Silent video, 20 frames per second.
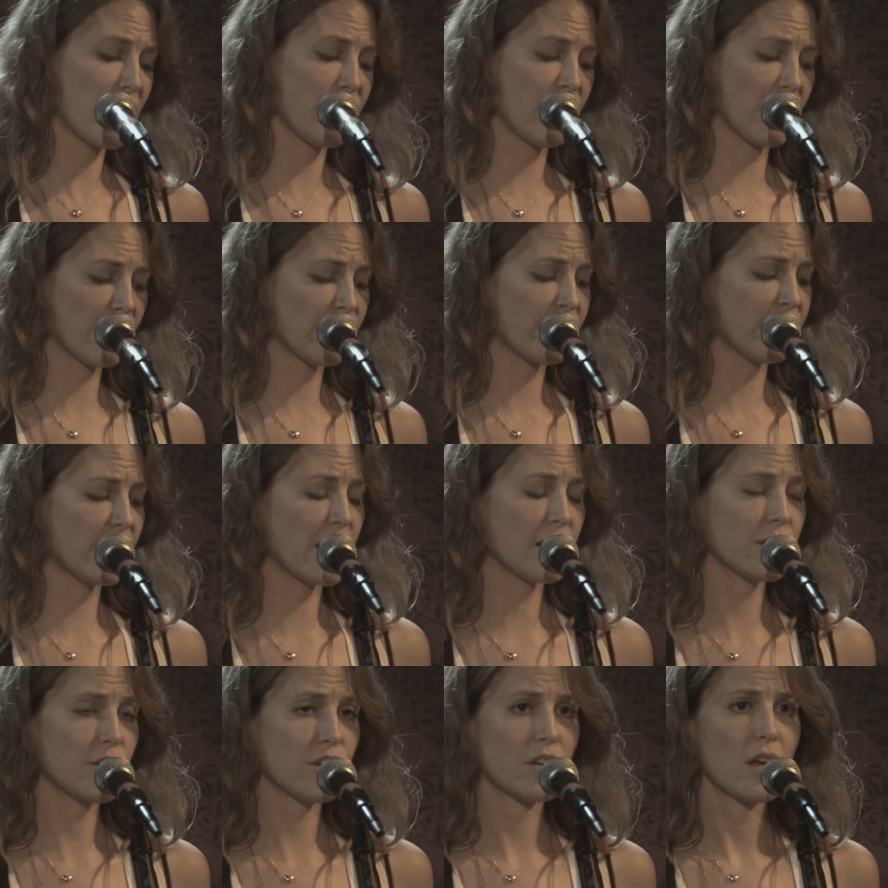craving
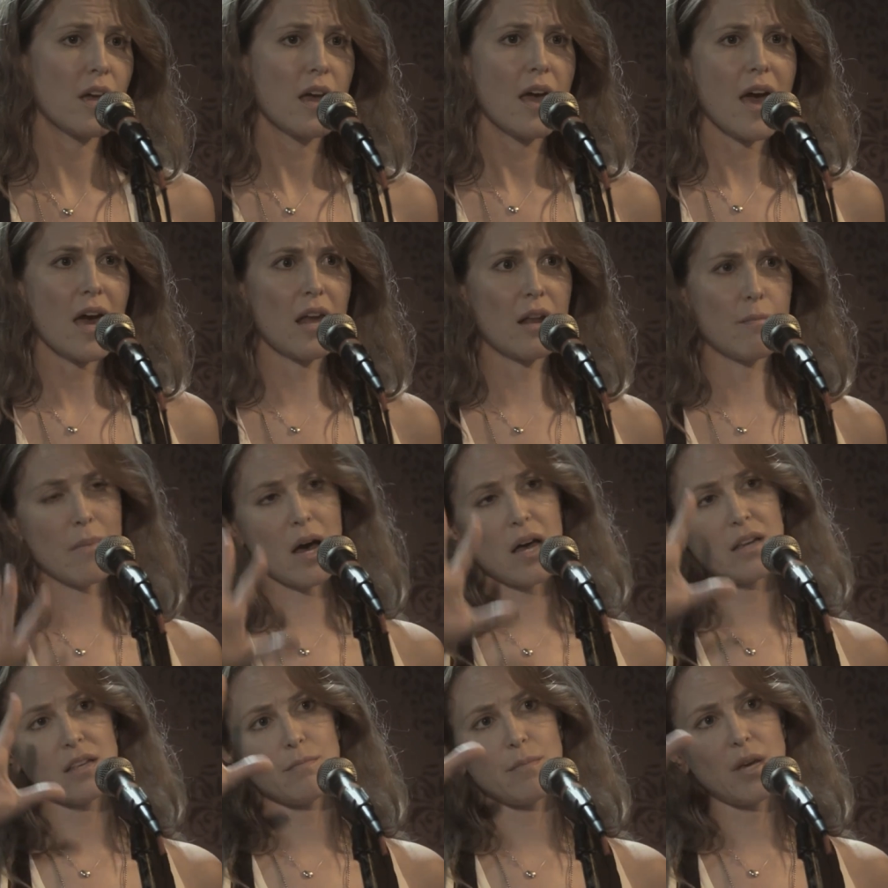flesh, and a
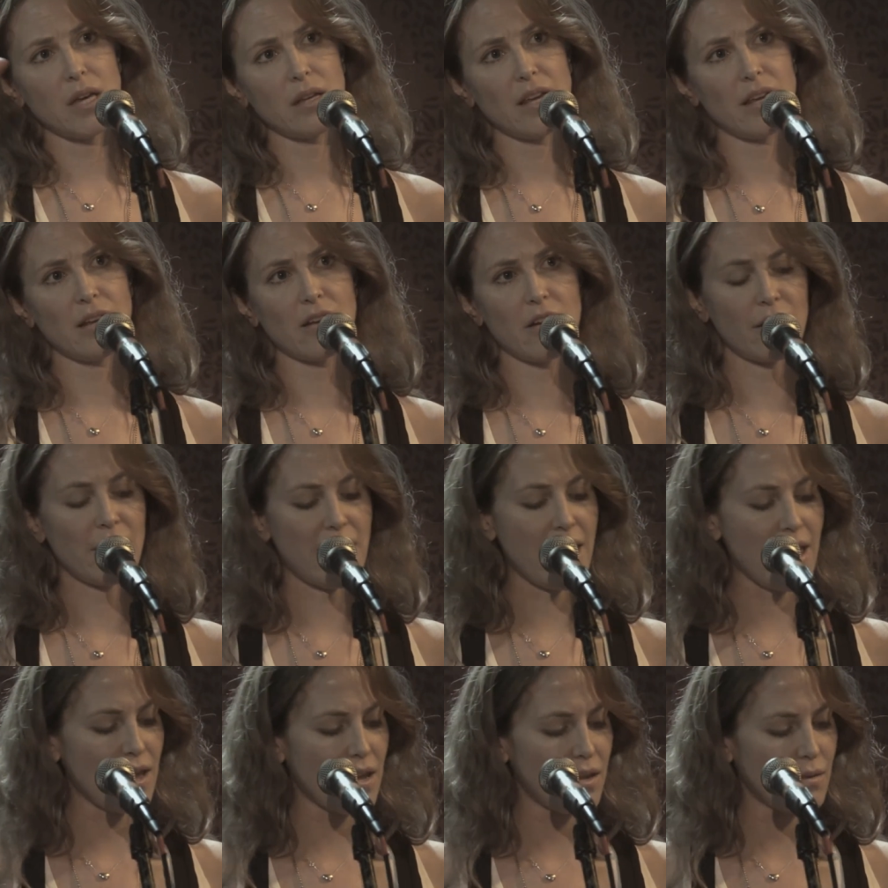monument in our
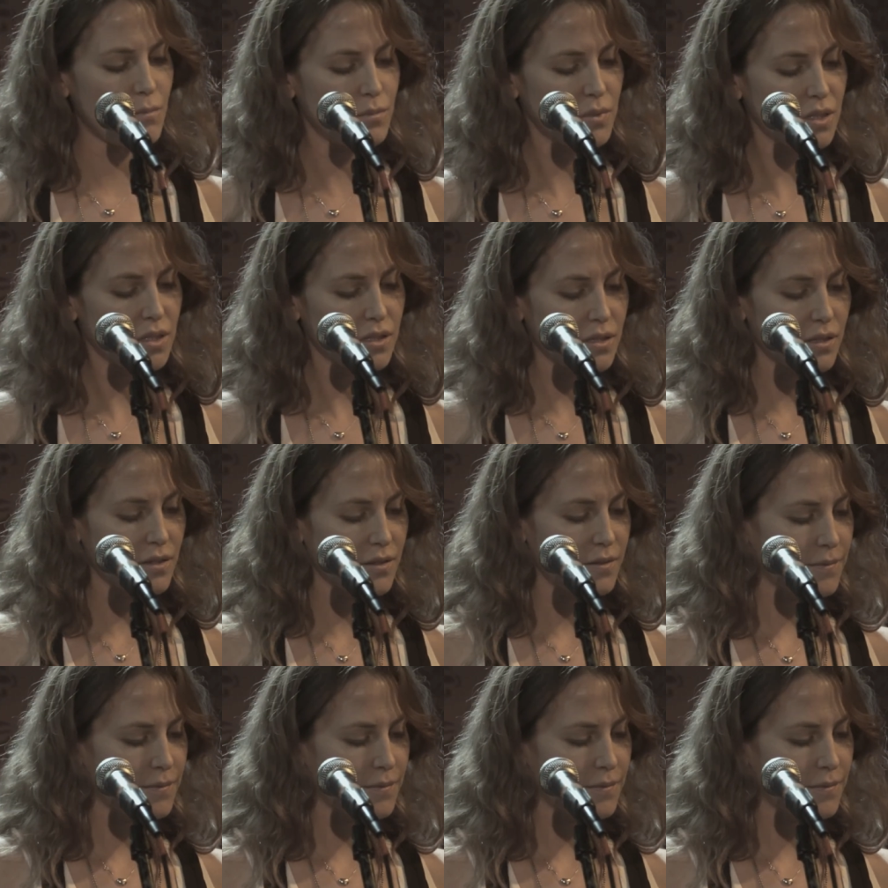names.